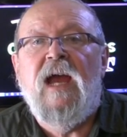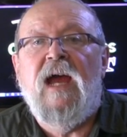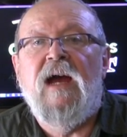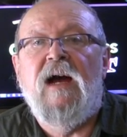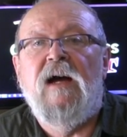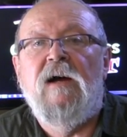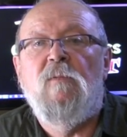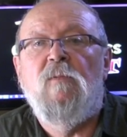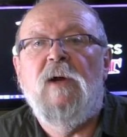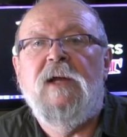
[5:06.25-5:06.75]

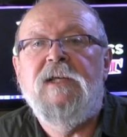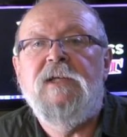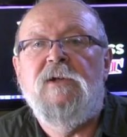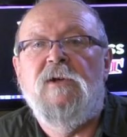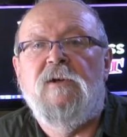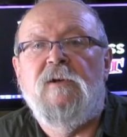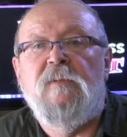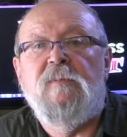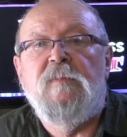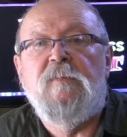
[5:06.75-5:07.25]
when
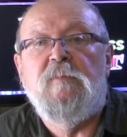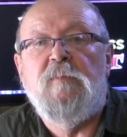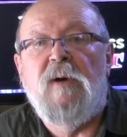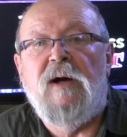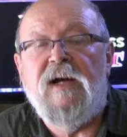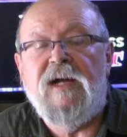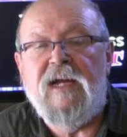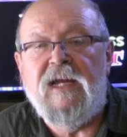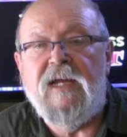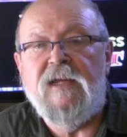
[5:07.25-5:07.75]
you're
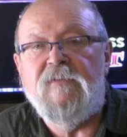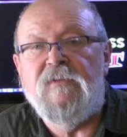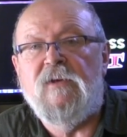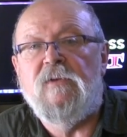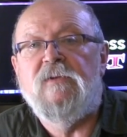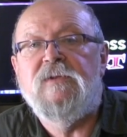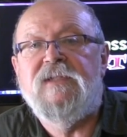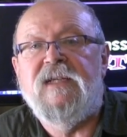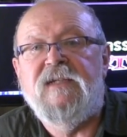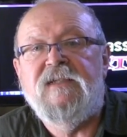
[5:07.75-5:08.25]
buying
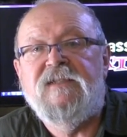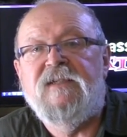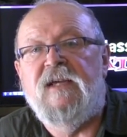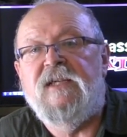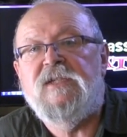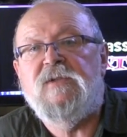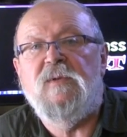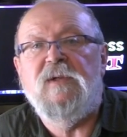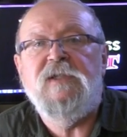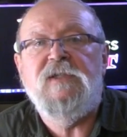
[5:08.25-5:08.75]
those
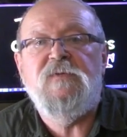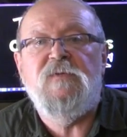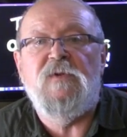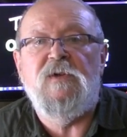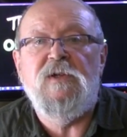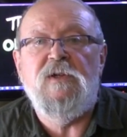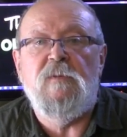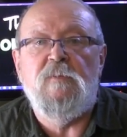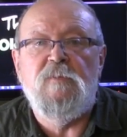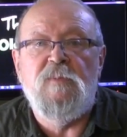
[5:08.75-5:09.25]
accessories
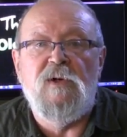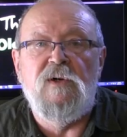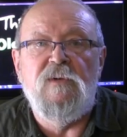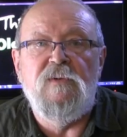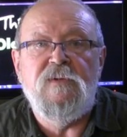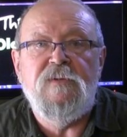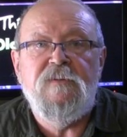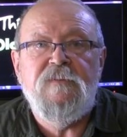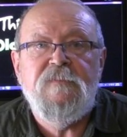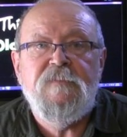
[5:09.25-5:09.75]
for your
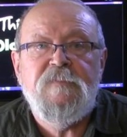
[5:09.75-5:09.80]
boat.